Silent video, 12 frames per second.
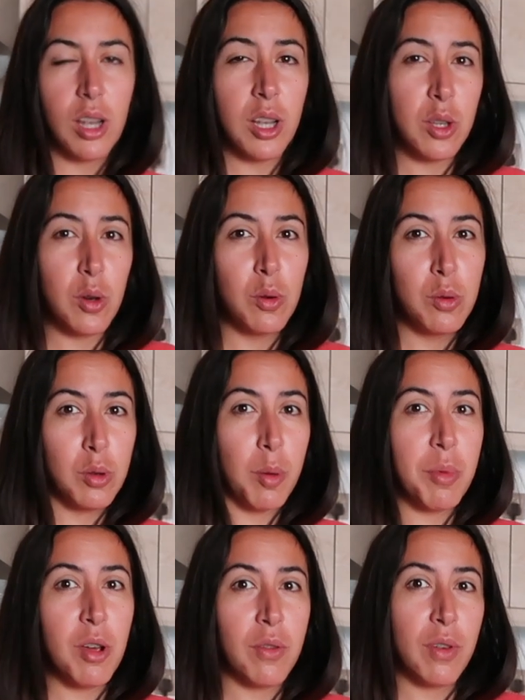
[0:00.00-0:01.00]
it's also
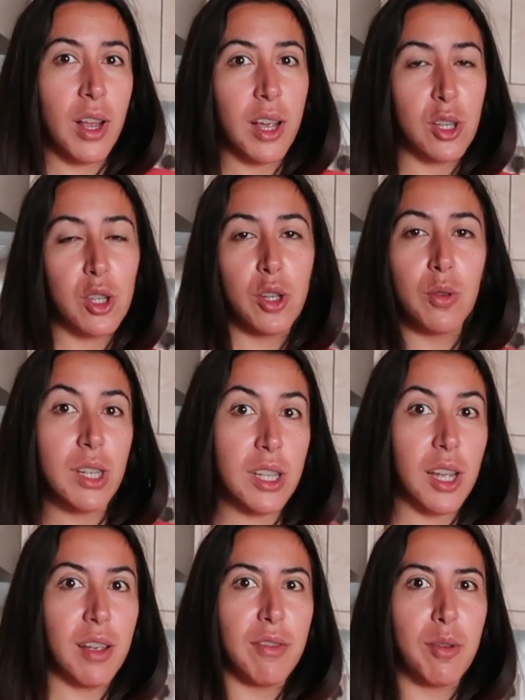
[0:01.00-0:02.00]
a bit of like a tourist
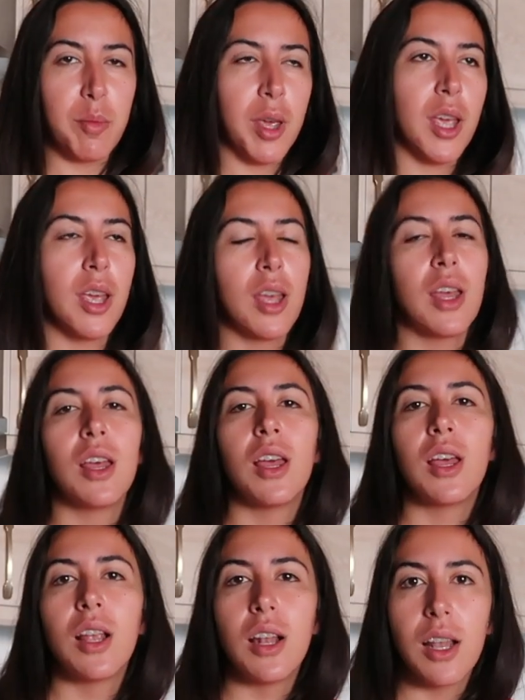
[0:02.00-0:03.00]
time for me.
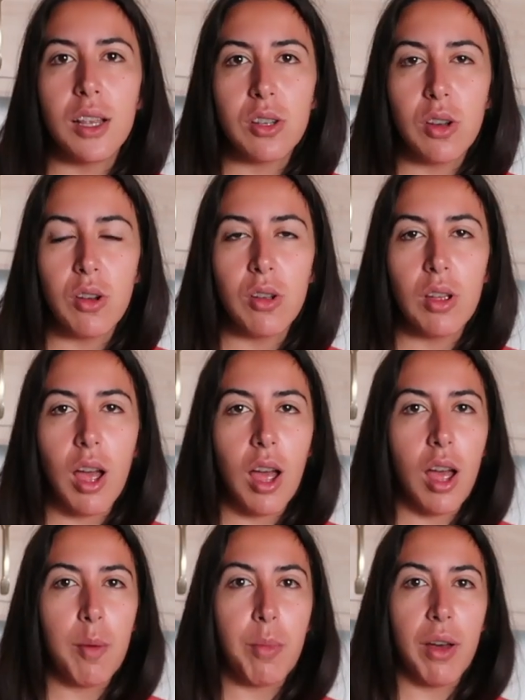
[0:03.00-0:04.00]
Let's go.
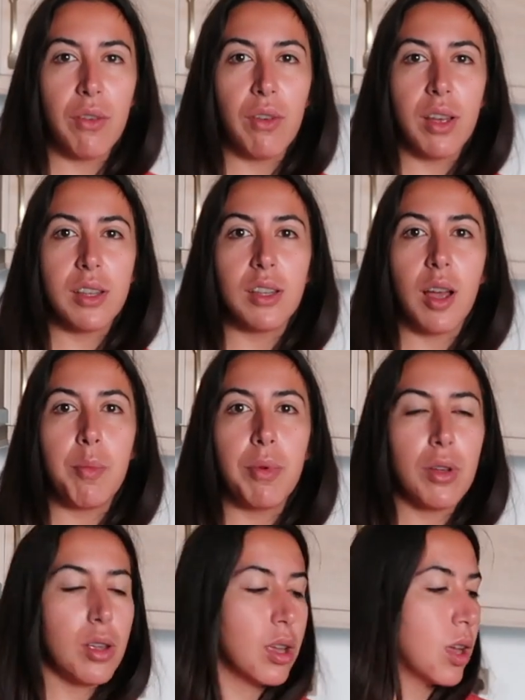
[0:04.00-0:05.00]
But first up,
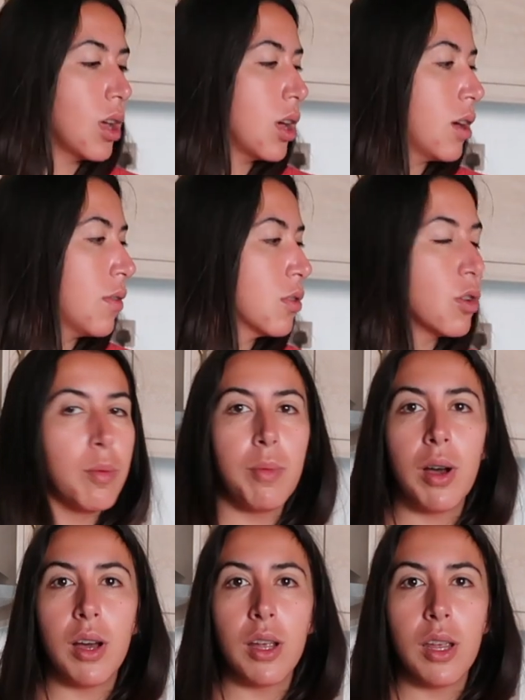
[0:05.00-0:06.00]
I've got
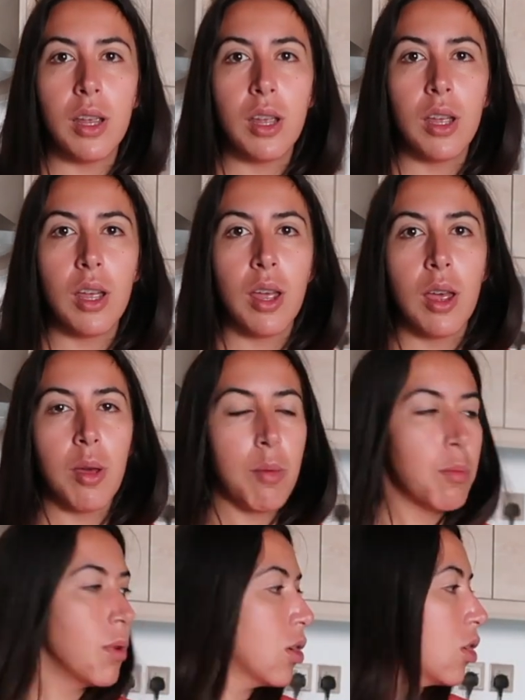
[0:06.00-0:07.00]
my
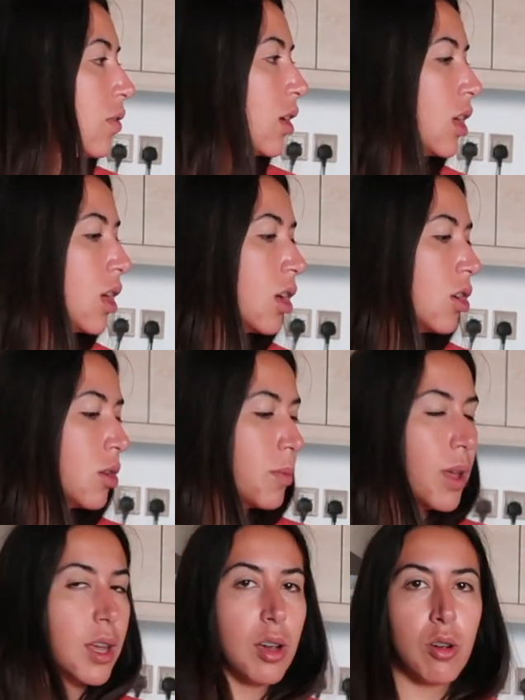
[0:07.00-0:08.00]
milk over here. Gonna
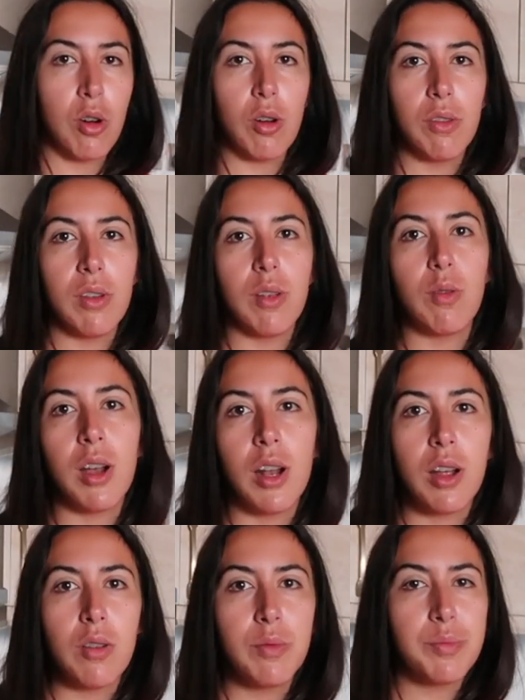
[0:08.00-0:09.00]
make a coffee right
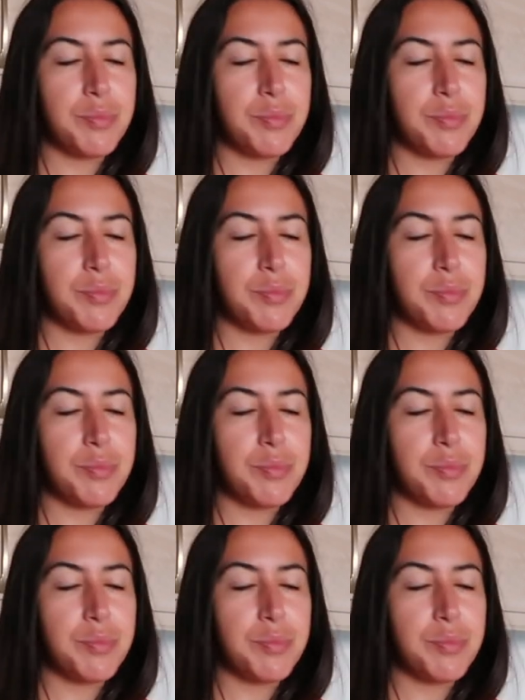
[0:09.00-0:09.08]
now